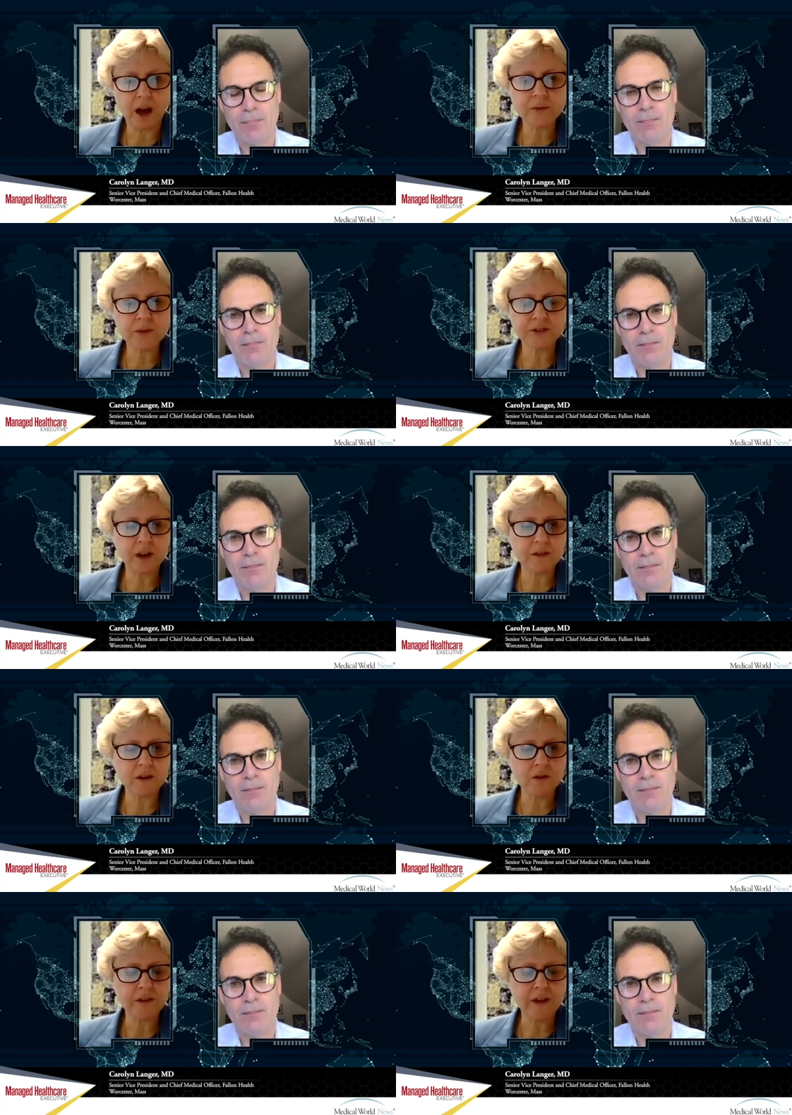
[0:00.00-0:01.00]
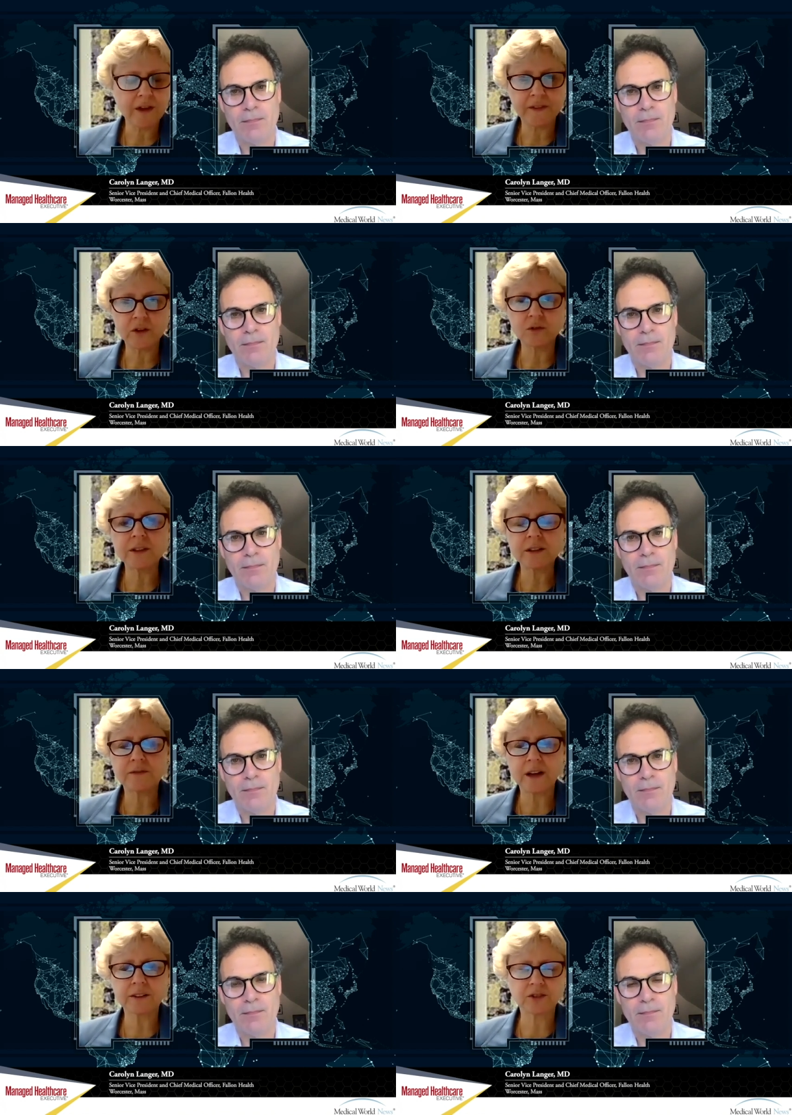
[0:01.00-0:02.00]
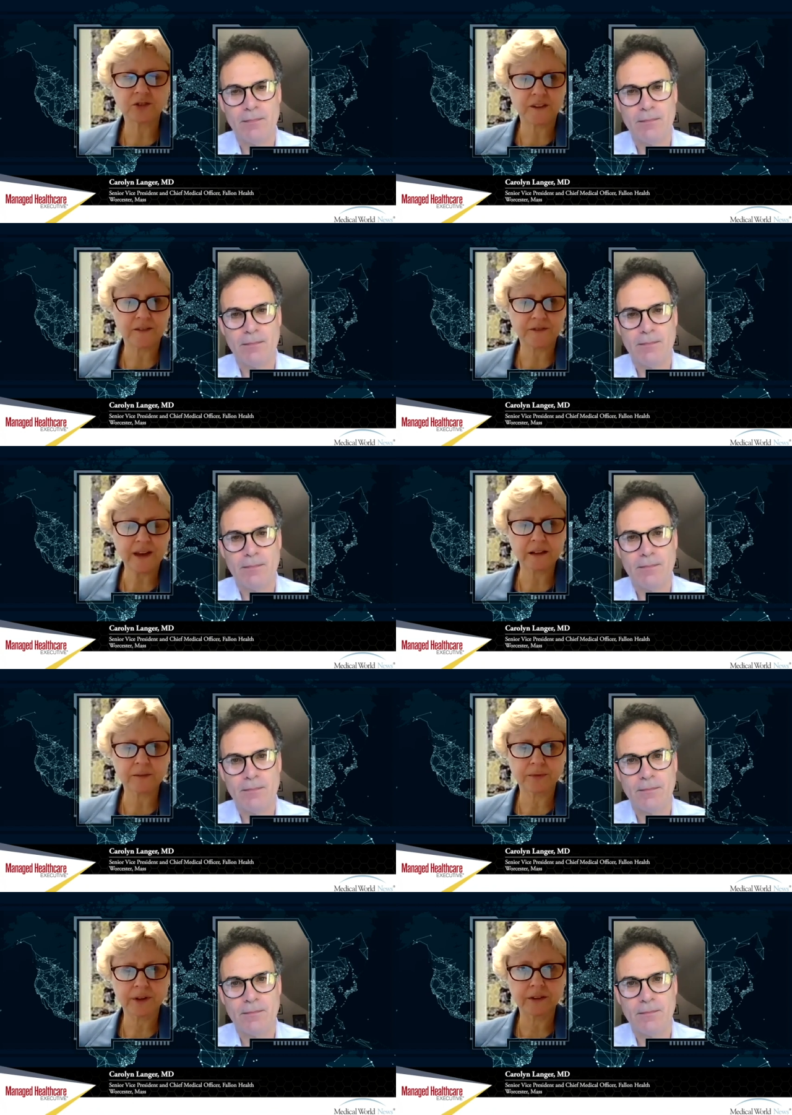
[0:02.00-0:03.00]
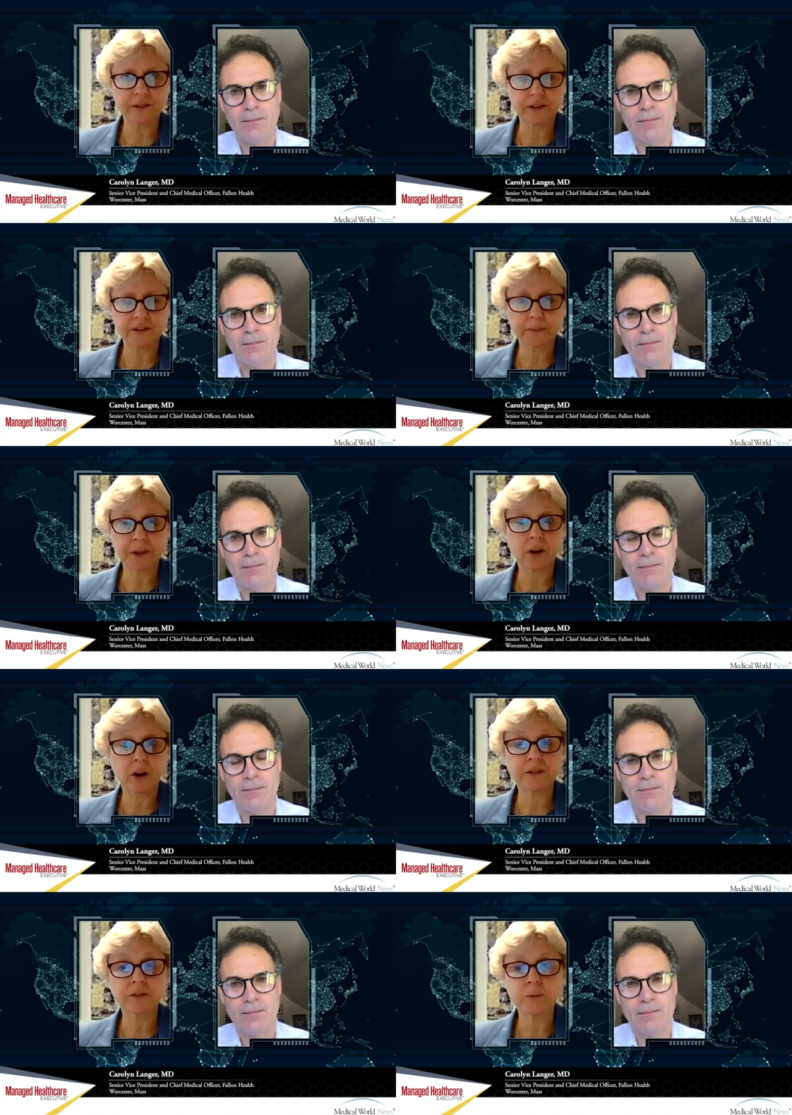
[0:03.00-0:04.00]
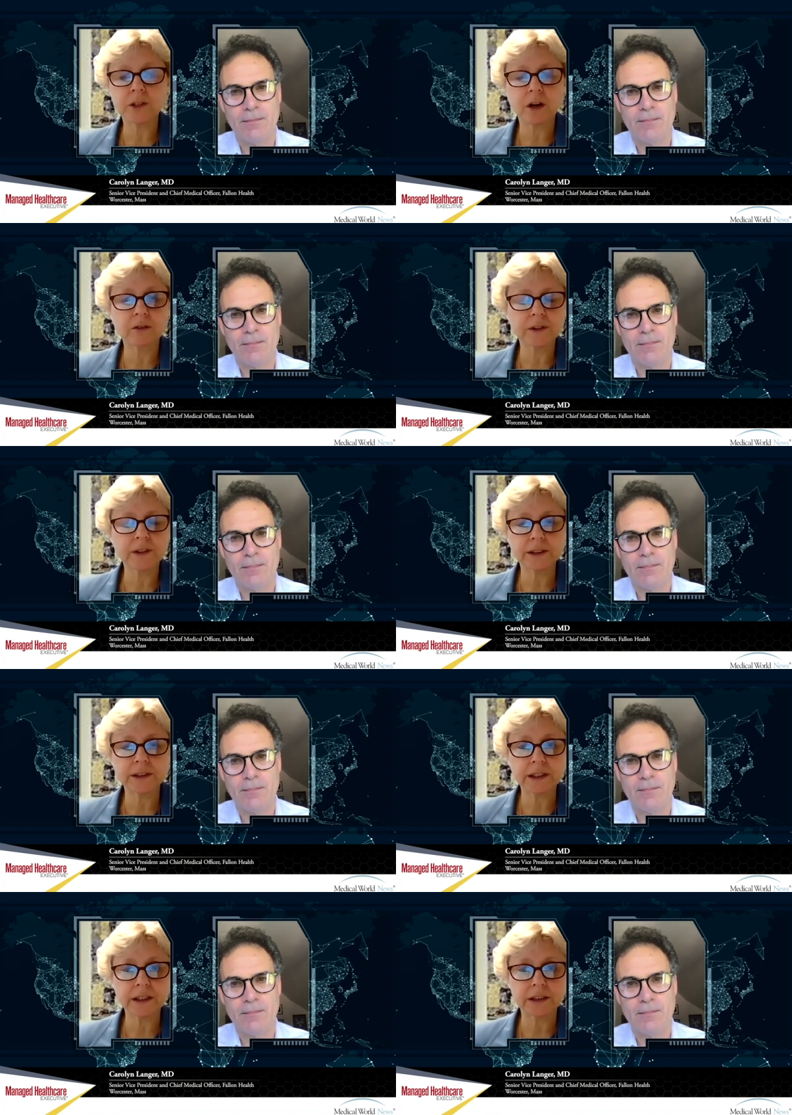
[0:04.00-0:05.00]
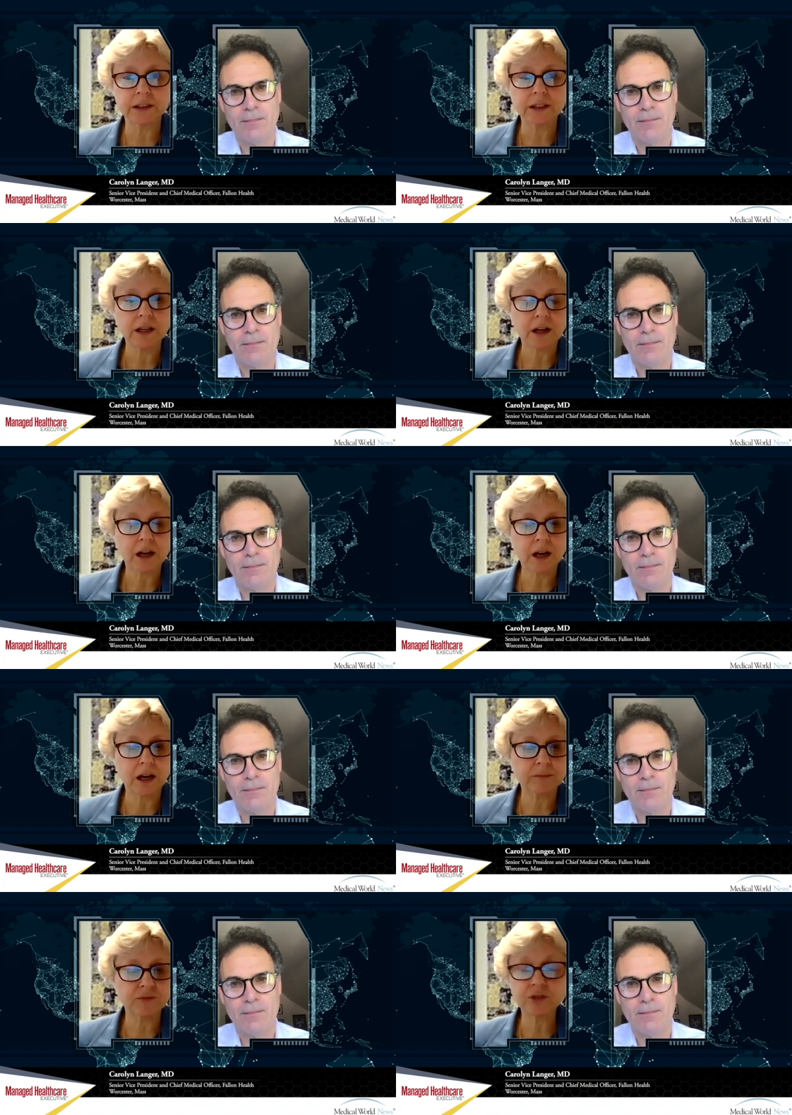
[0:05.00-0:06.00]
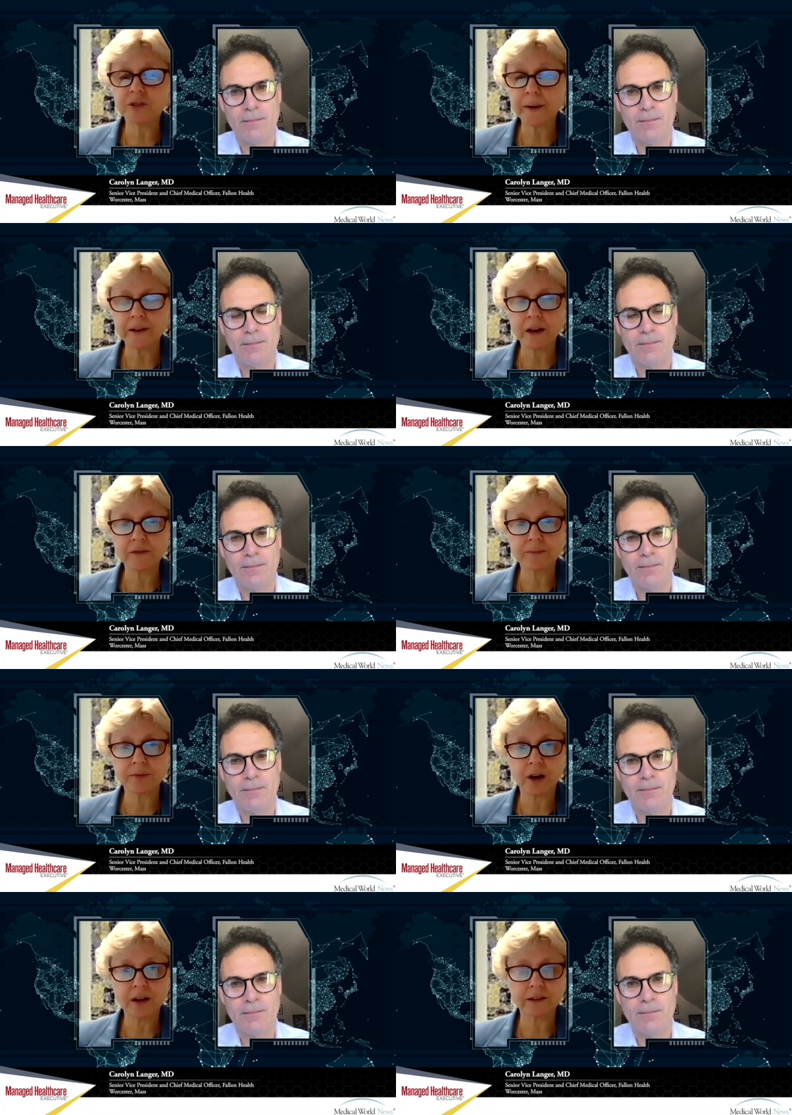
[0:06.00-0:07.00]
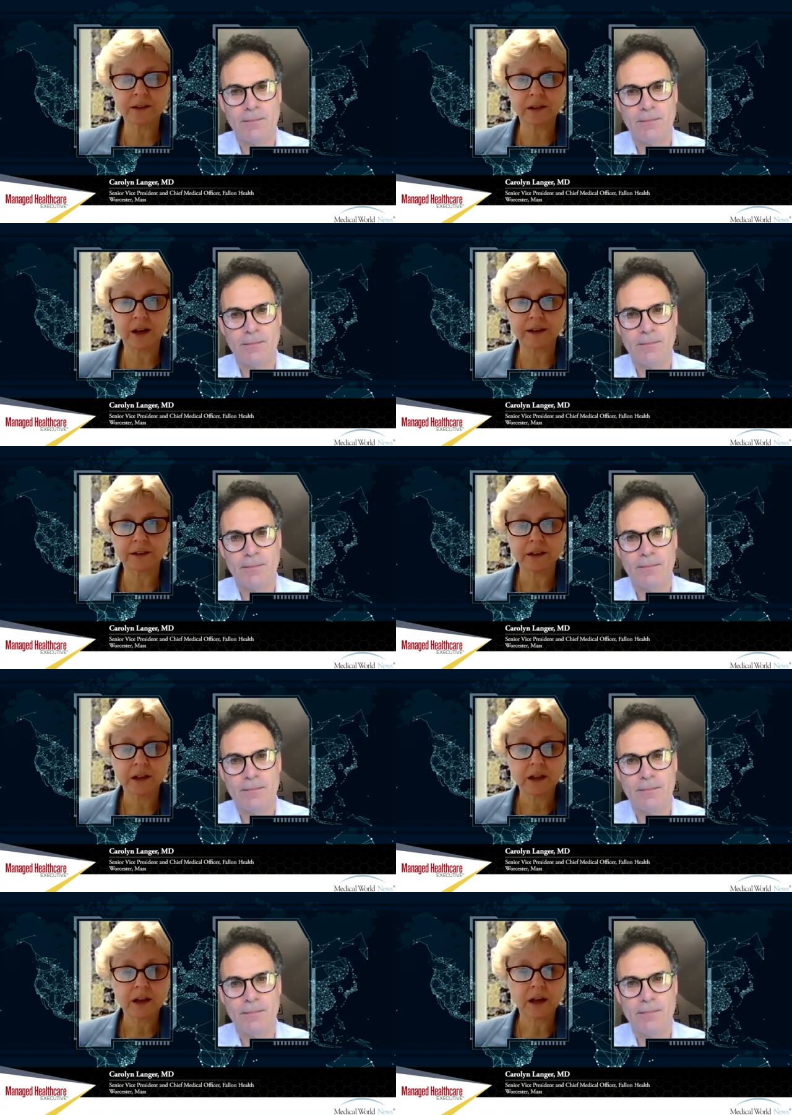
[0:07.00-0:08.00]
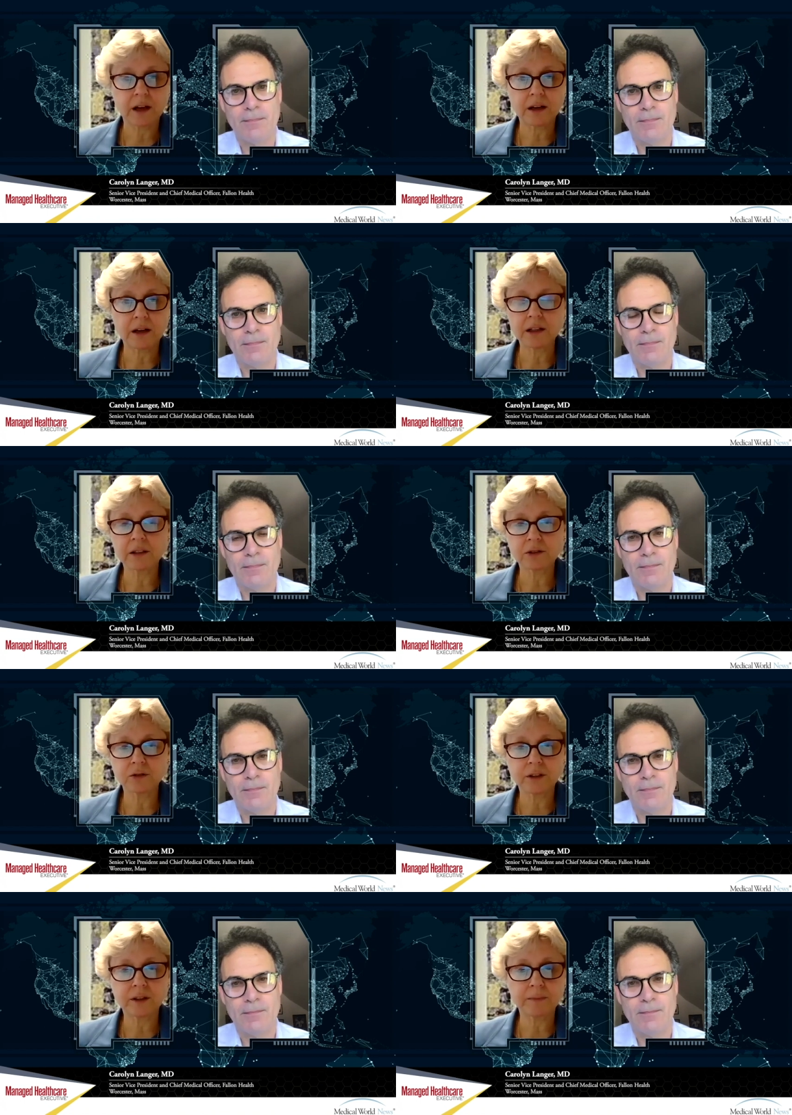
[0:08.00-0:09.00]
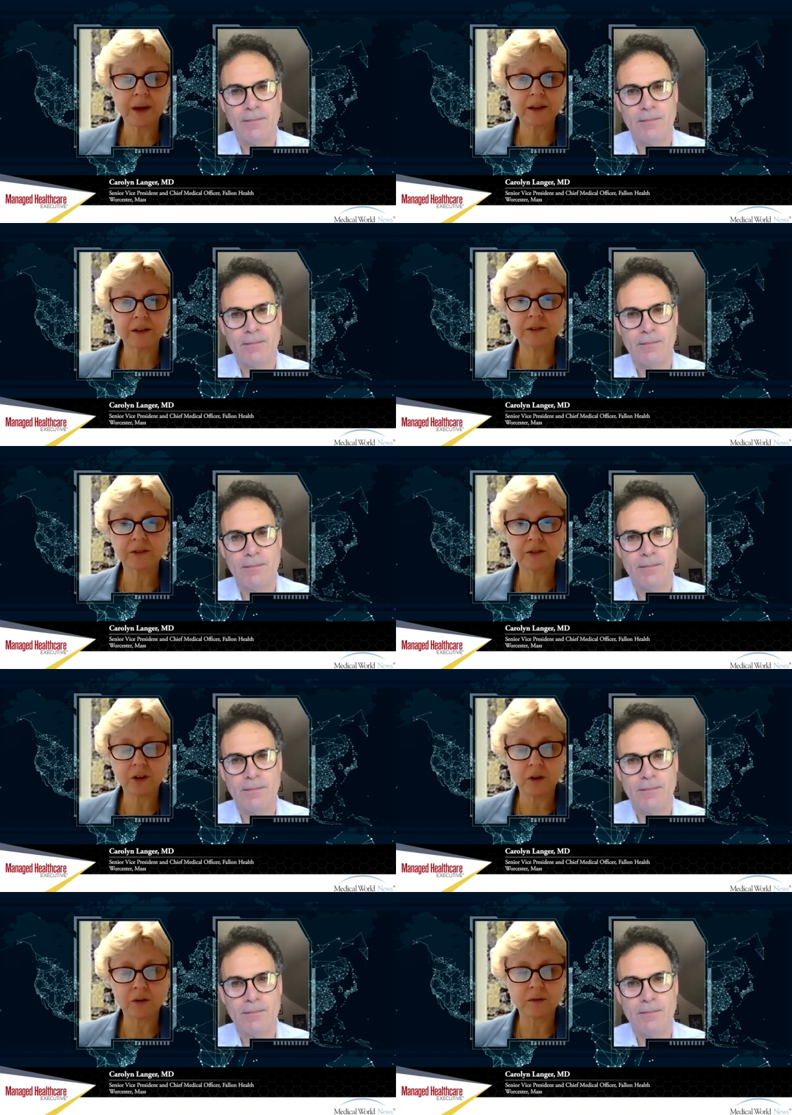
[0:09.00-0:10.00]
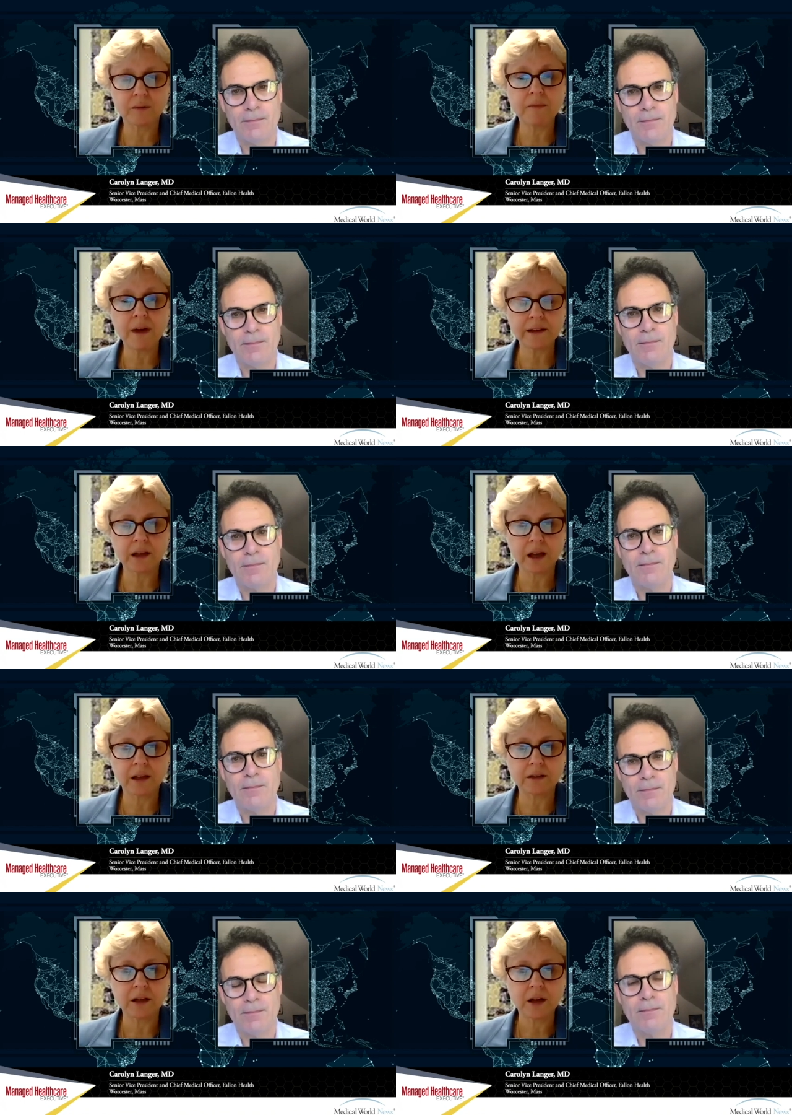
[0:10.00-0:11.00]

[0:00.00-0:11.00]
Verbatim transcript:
Speaker 1: I would say, though, that the unique advantage that Fallon brings is because we are really in um, just about every product line, uh, including PACE, SCO, Medicaid.